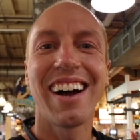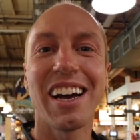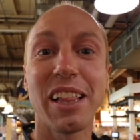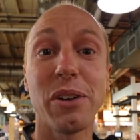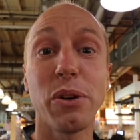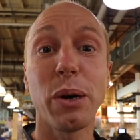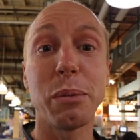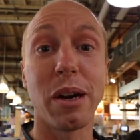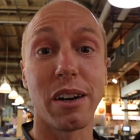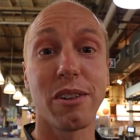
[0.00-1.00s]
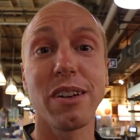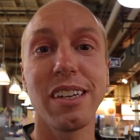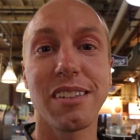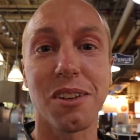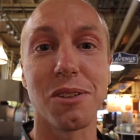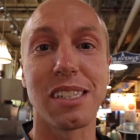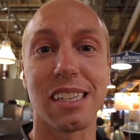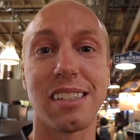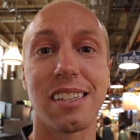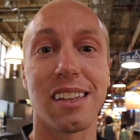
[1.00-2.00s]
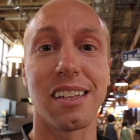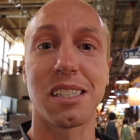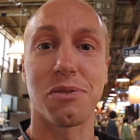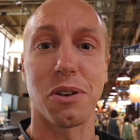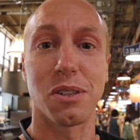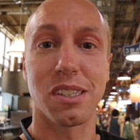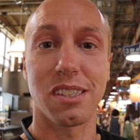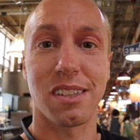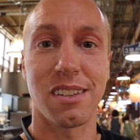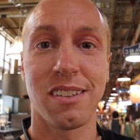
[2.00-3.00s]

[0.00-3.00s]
I love how I'm hungry turns into this first.